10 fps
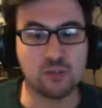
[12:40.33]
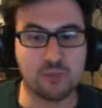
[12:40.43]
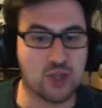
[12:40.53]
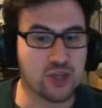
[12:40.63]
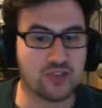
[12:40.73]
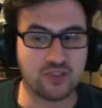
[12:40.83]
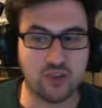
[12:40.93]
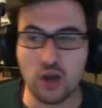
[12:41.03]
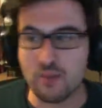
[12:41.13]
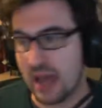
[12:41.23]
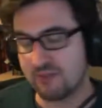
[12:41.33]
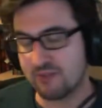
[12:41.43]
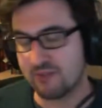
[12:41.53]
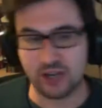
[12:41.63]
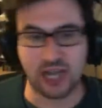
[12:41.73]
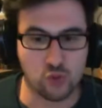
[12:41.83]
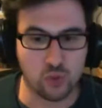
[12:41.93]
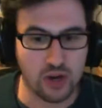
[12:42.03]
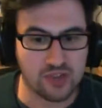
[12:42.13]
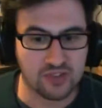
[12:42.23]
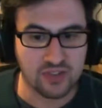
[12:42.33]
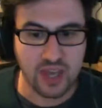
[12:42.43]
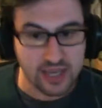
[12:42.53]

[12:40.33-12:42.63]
budget, time and financial wise,